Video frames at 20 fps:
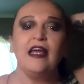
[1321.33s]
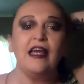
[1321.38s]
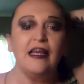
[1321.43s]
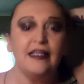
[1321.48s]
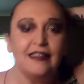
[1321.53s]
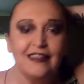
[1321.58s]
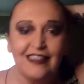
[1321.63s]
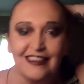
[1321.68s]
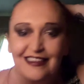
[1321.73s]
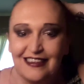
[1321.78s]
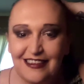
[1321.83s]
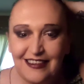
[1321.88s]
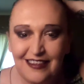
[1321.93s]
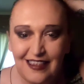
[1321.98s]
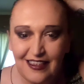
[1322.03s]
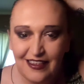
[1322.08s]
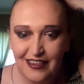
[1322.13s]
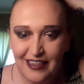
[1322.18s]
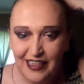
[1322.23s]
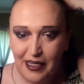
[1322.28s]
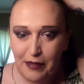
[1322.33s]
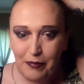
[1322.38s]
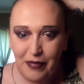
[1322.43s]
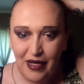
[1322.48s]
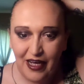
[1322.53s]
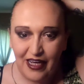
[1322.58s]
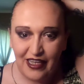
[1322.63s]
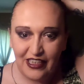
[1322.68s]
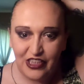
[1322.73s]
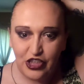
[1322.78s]
And this is the lip
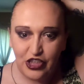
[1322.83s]
I